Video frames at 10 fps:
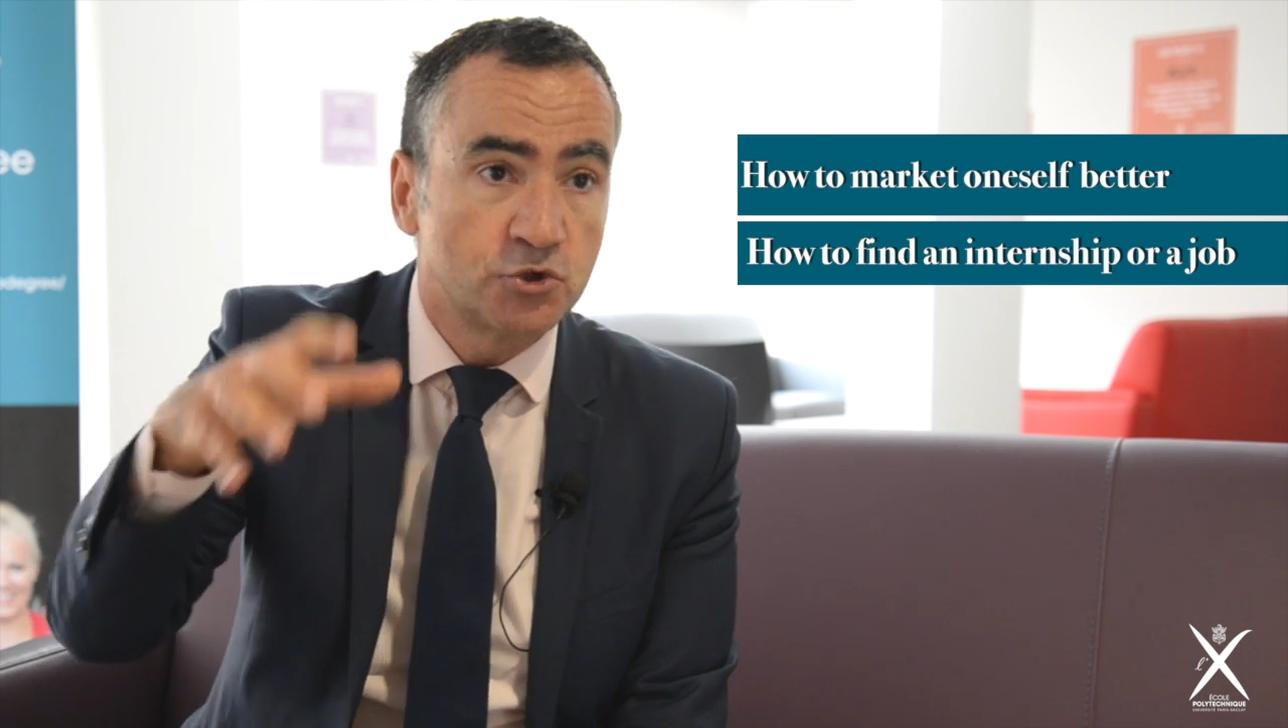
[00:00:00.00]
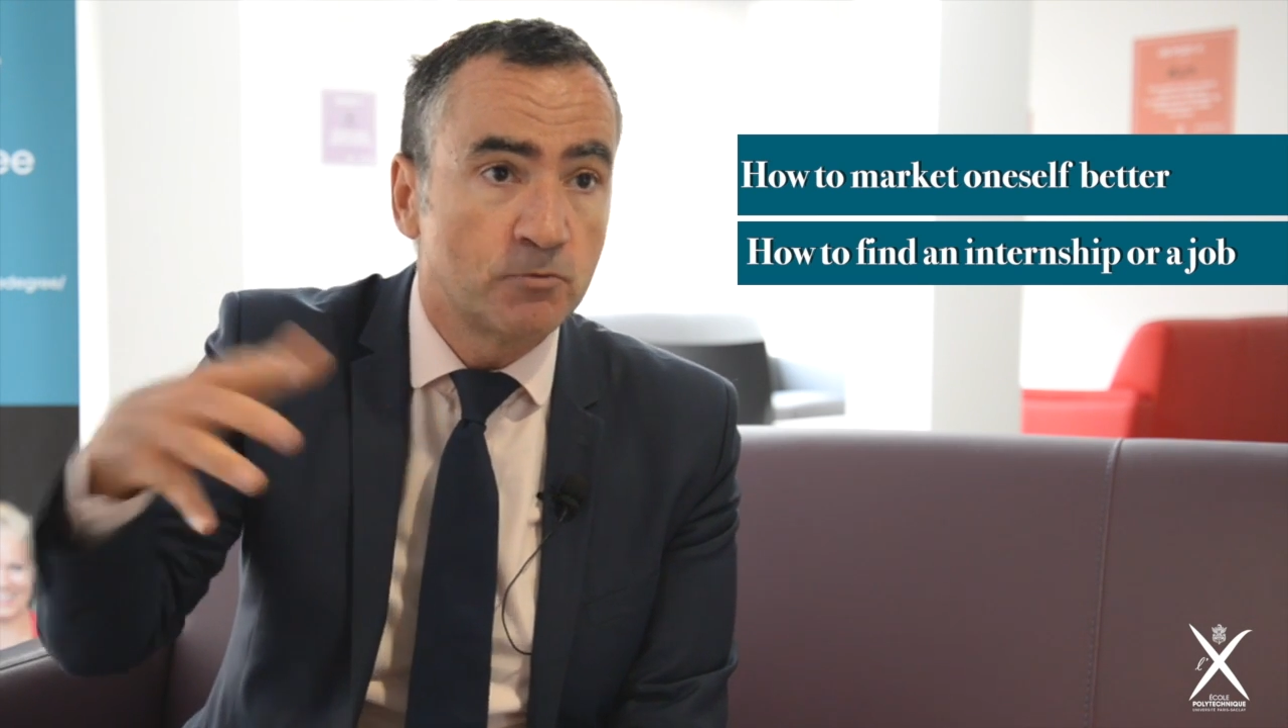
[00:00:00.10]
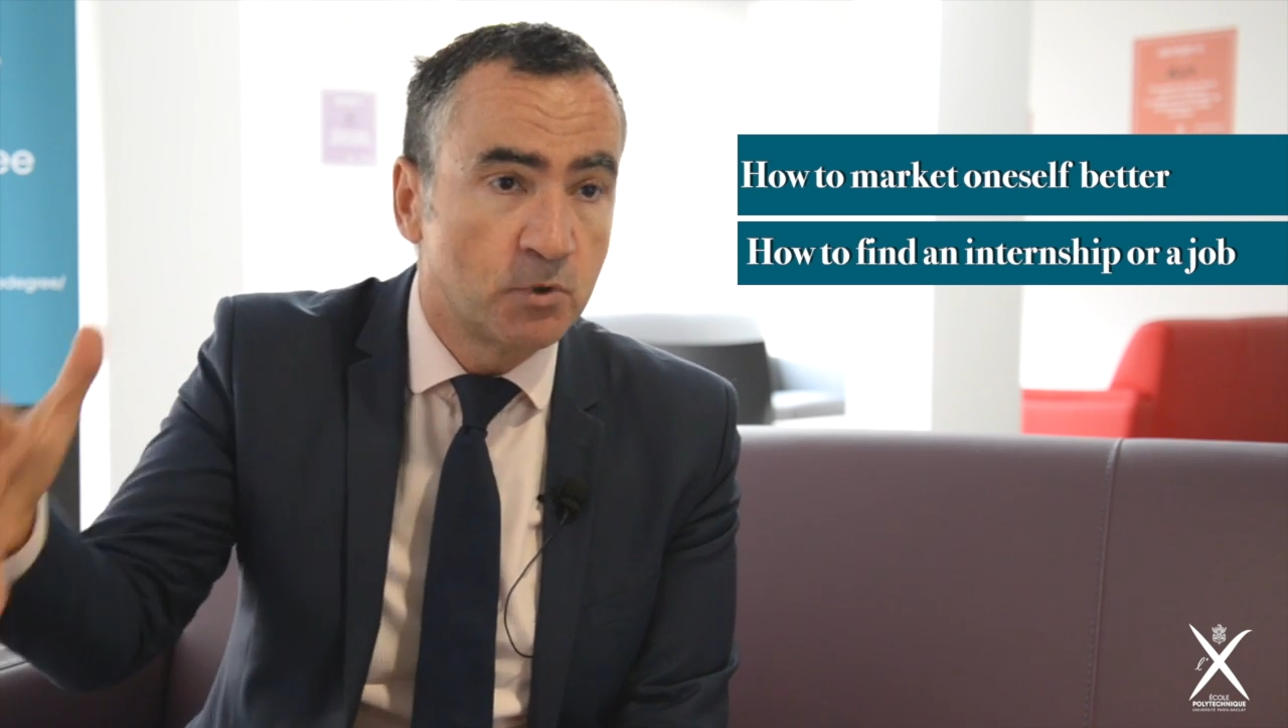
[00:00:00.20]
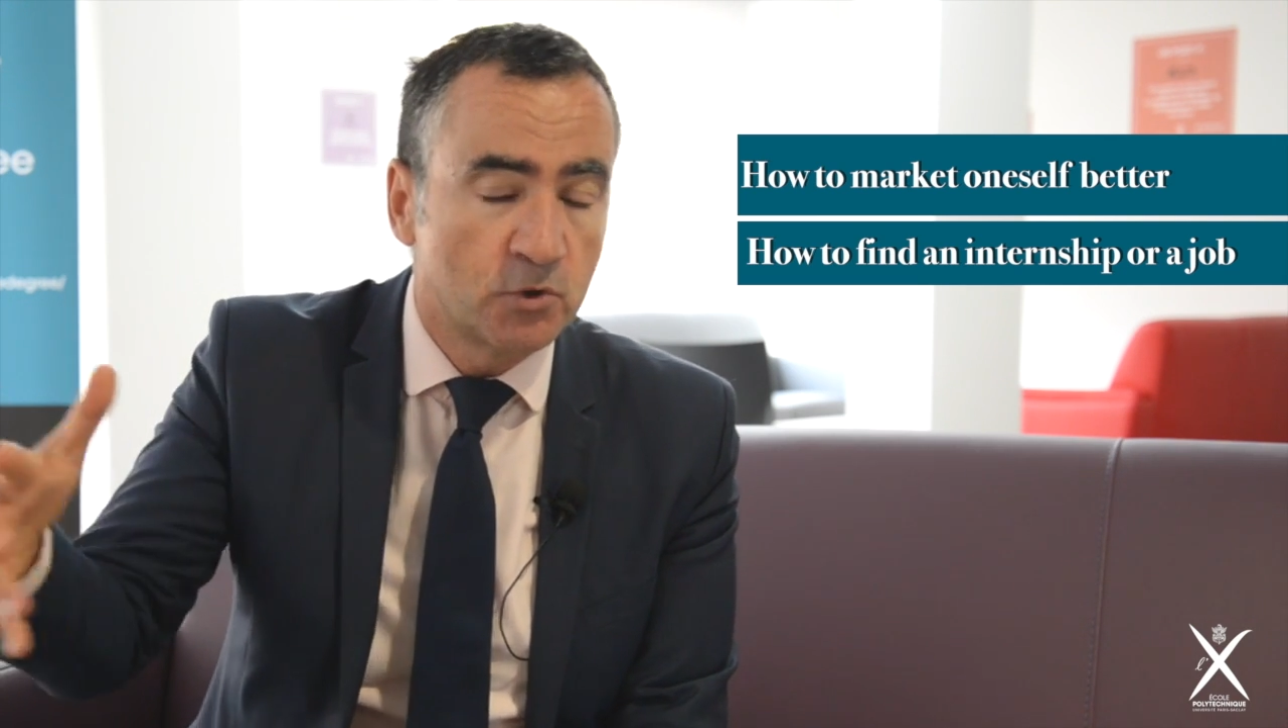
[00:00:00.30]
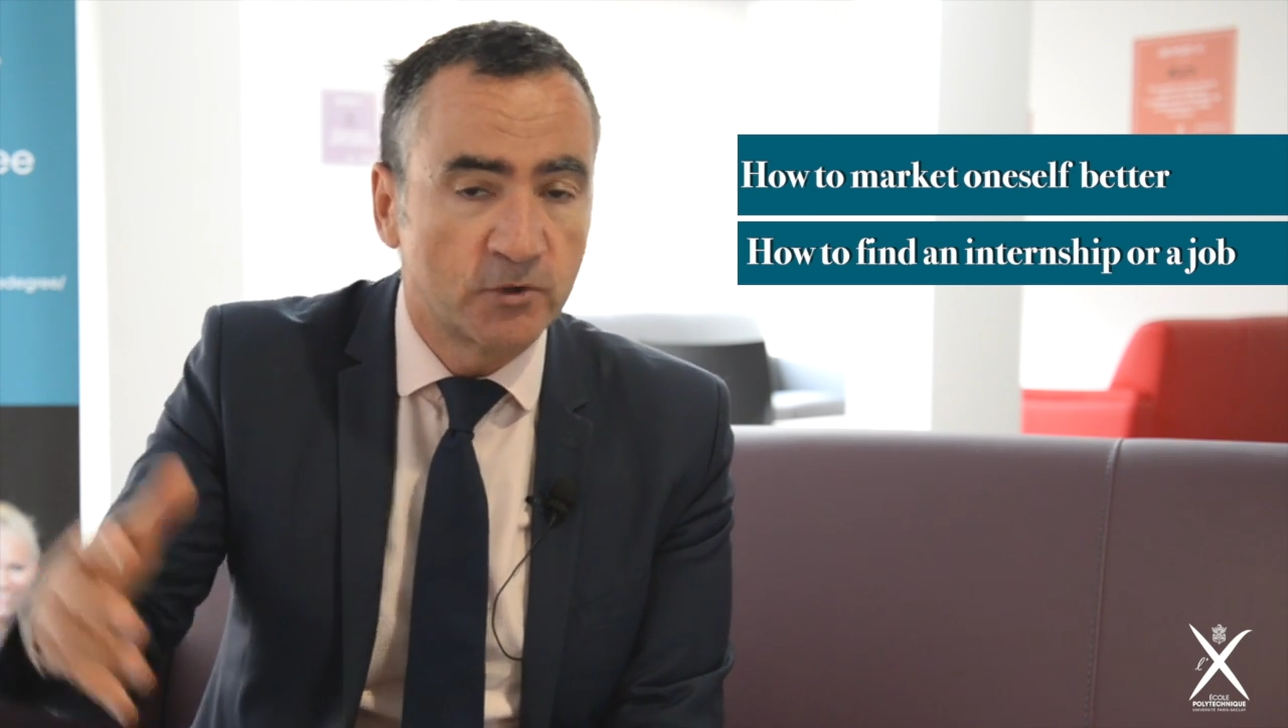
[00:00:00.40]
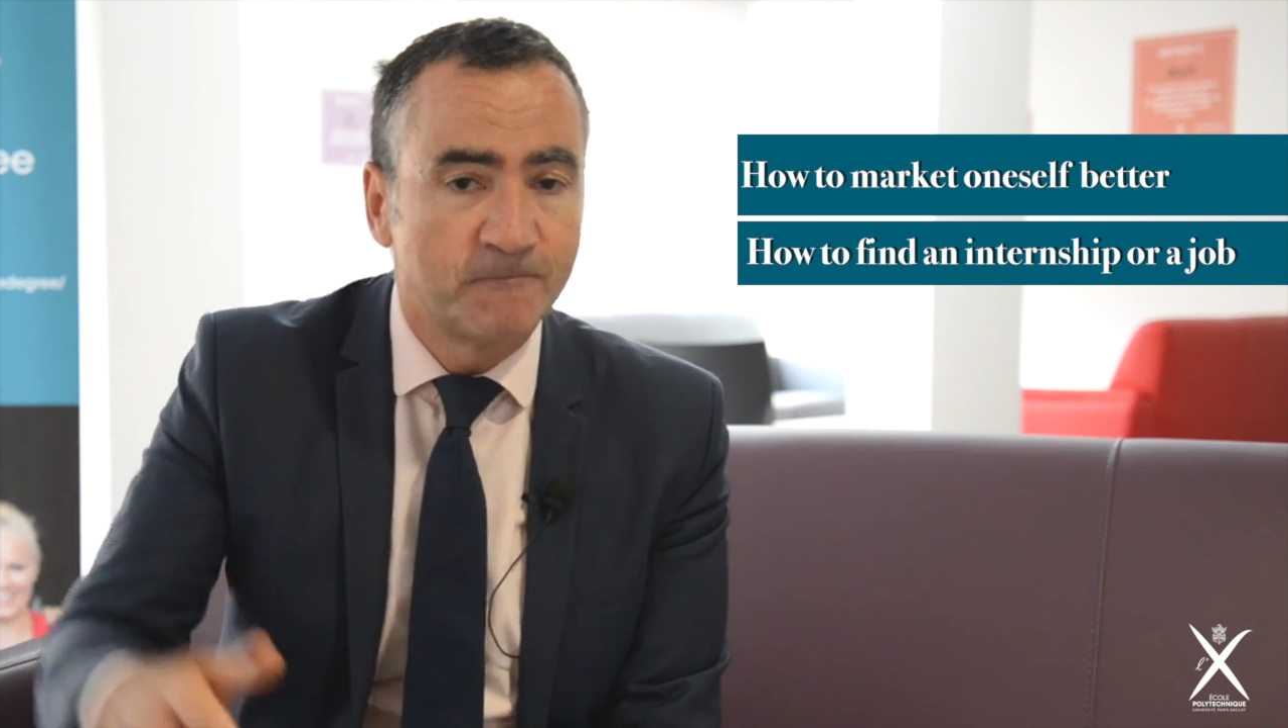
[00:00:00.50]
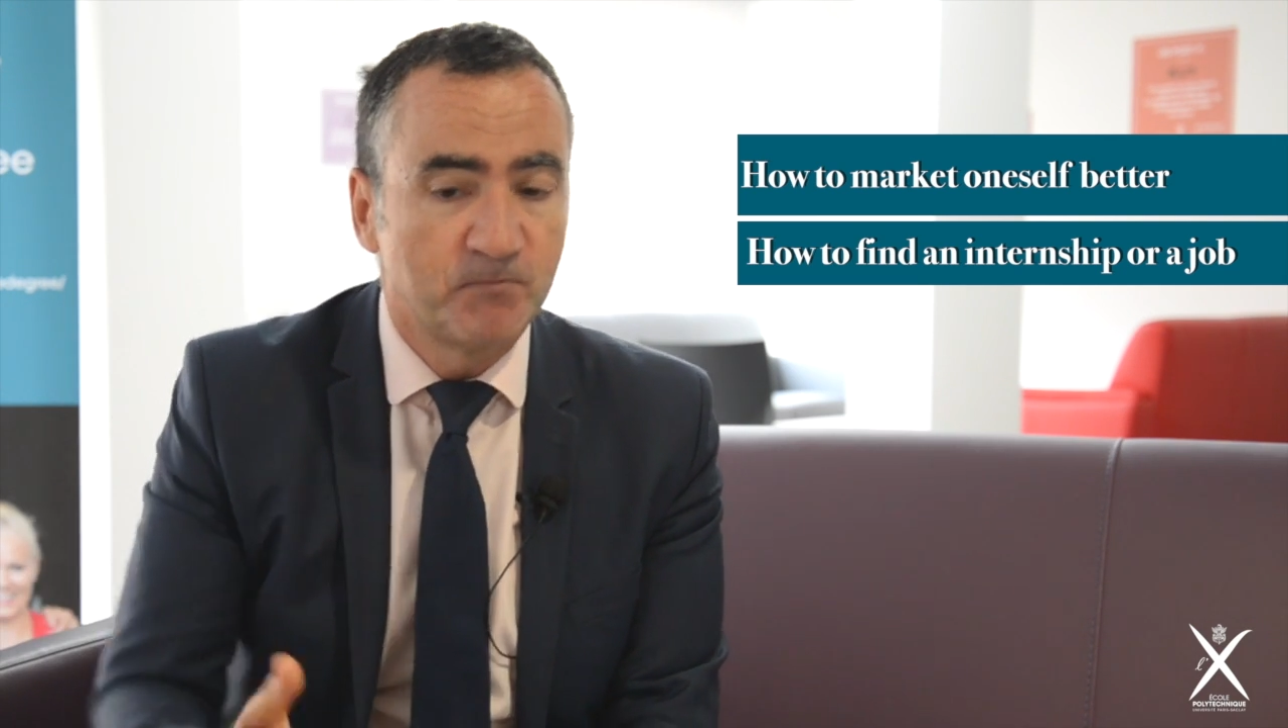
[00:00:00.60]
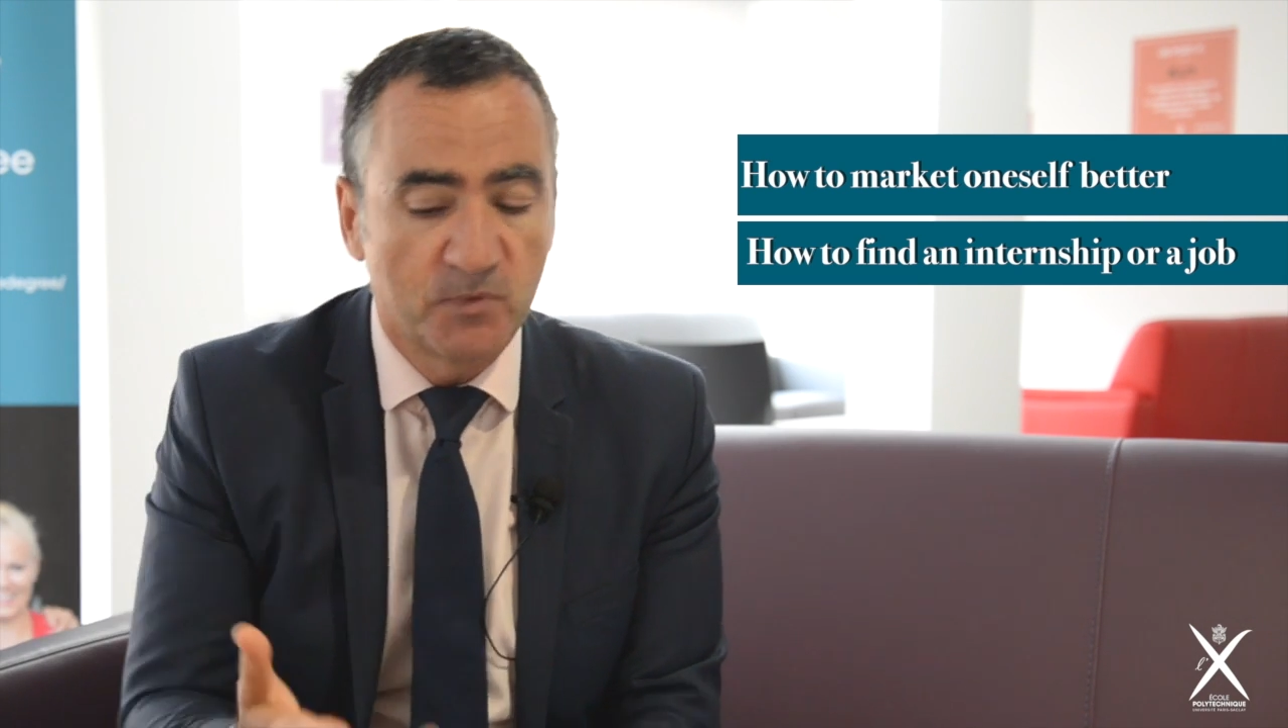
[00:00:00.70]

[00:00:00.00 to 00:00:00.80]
job board.